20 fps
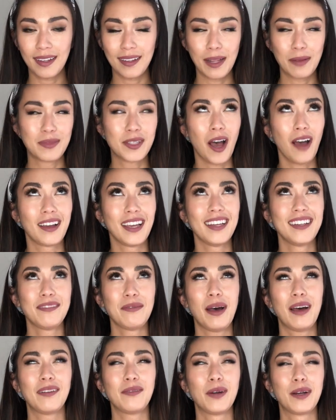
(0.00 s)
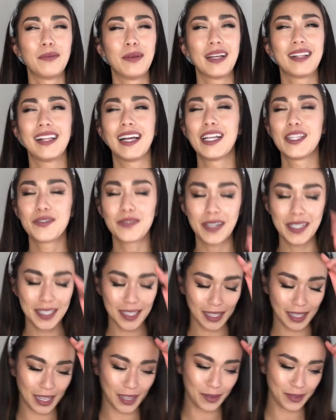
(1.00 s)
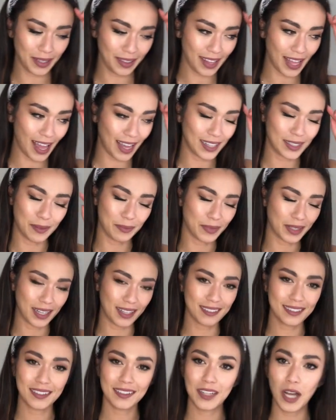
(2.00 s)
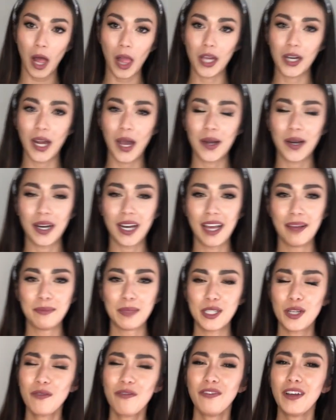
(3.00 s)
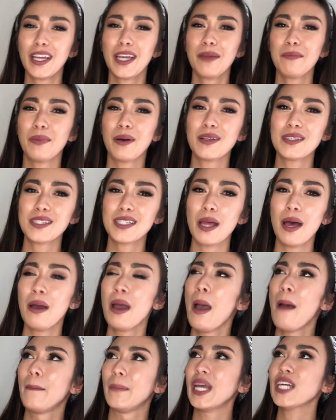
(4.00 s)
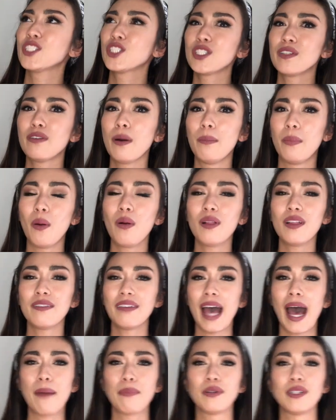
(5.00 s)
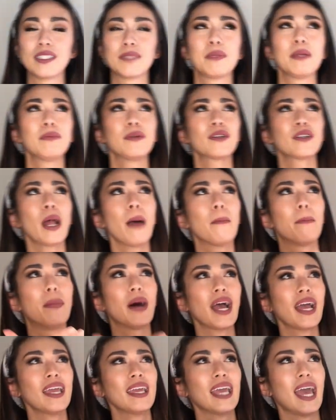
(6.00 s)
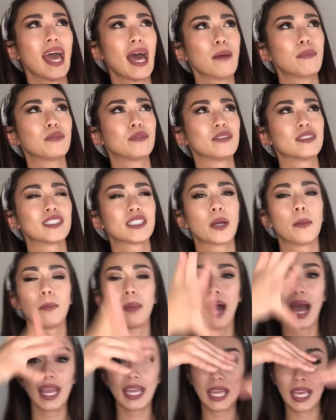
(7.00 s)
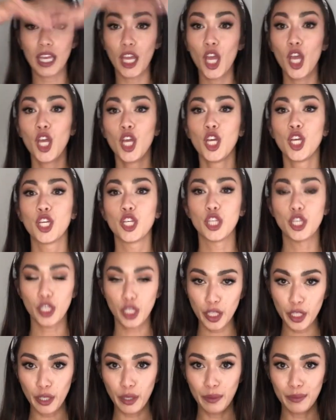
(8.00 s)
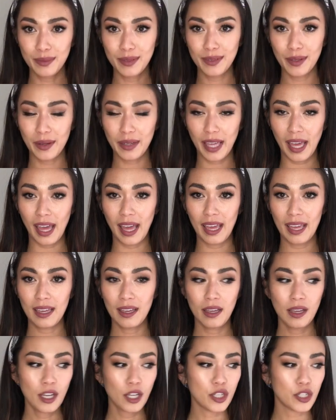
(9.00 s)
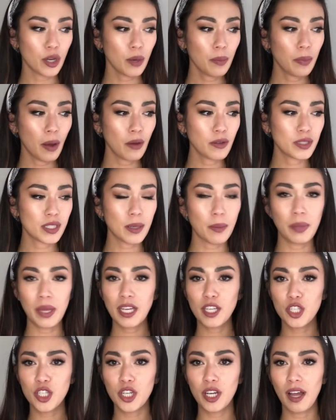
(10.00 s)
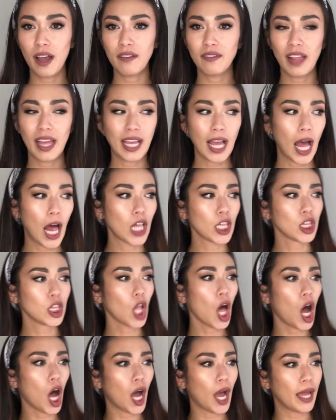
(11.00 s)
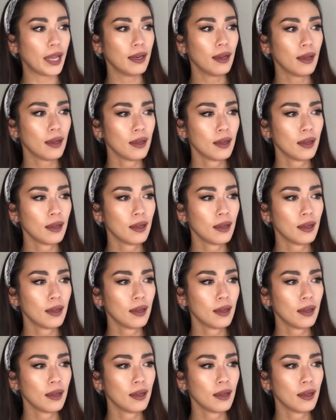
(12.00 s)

I'm talking about one of my clients recently who did that, and I'm gonna call her out on it, but don't fucking post a picture of a bowl of apples. People are not buying apples, they're buying you, okay? Don't post a picture of like a lawn.